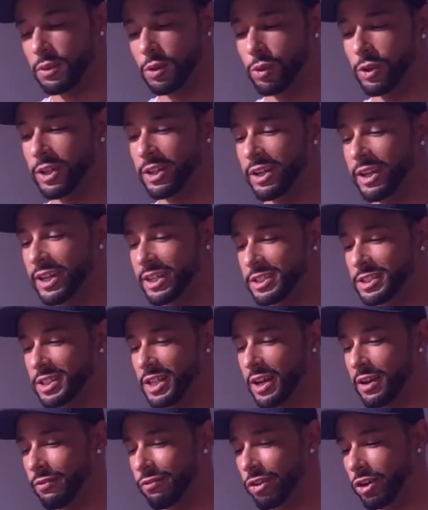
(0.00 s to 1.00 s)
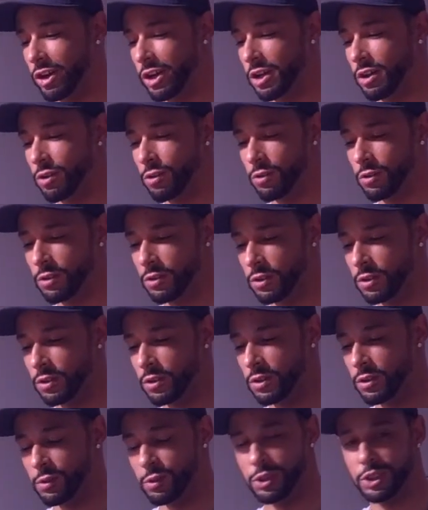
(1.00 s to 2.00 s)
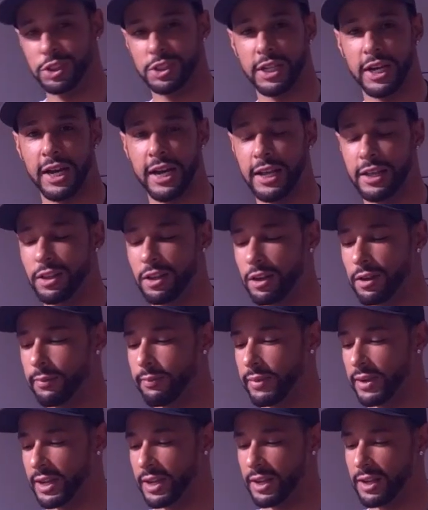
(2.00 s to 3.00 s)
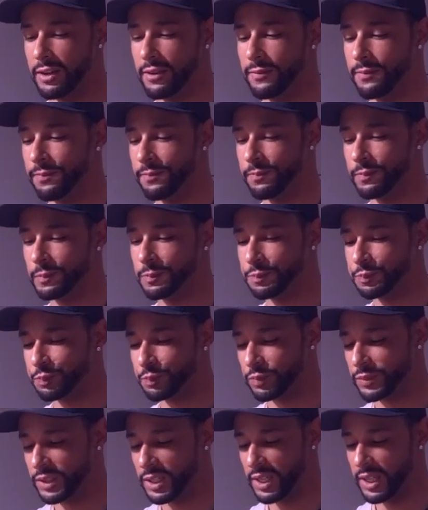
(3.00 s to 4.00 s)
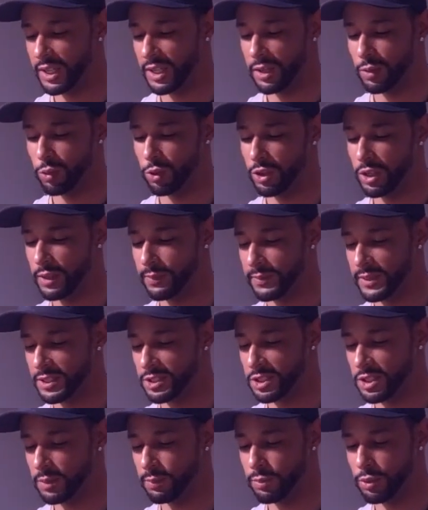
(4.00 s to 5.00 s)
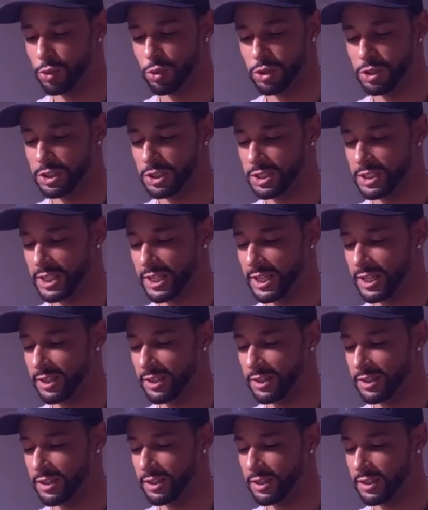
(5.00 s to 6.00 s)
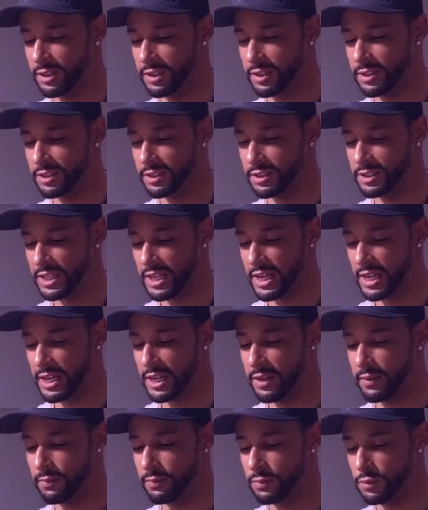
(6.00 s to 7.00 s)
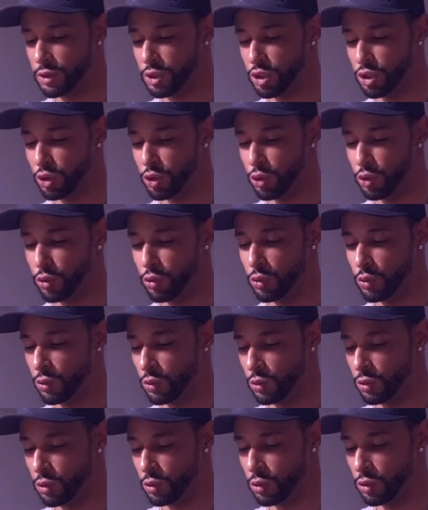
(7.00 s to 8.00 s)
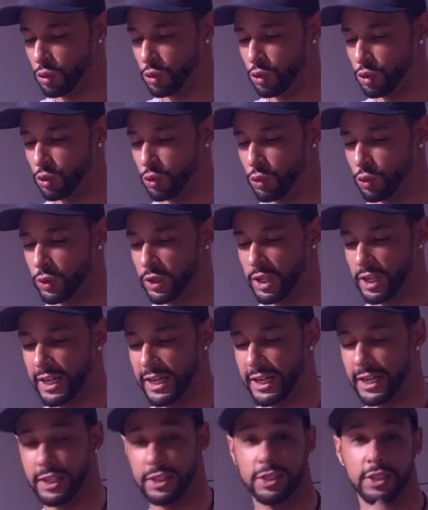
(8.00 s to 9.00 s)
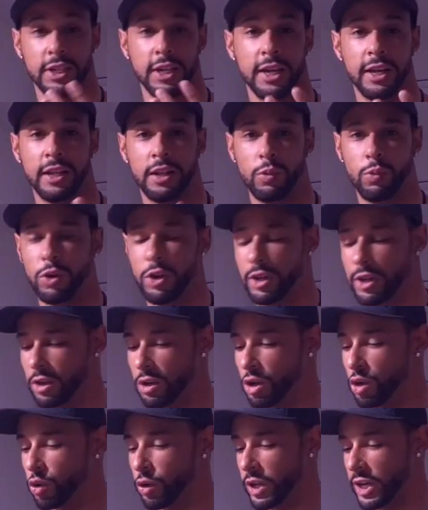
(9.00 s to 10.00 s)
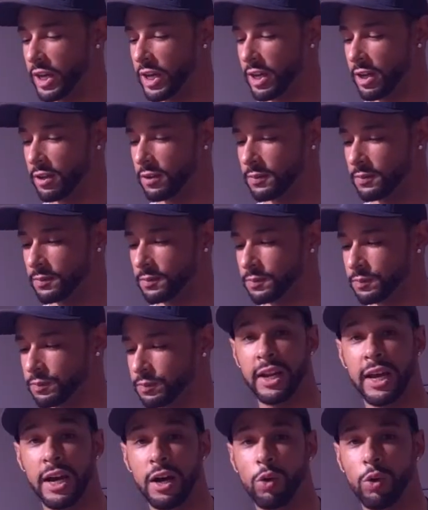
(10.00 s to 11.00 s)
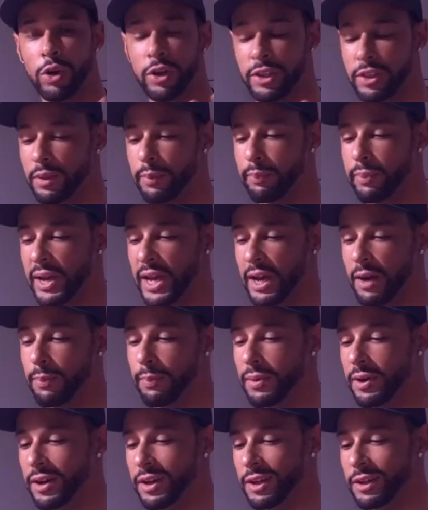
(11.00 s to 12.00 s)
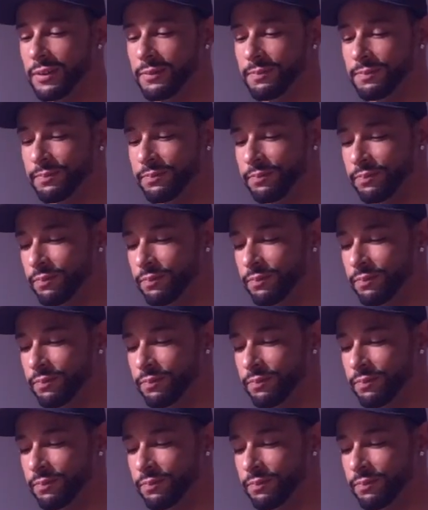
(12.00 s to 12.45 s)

but we're gonna nix that for now. We'll just add the command and we'll keep this simple. We'll just say time to relax. And then we'll hit OK. Now we'll hit the back button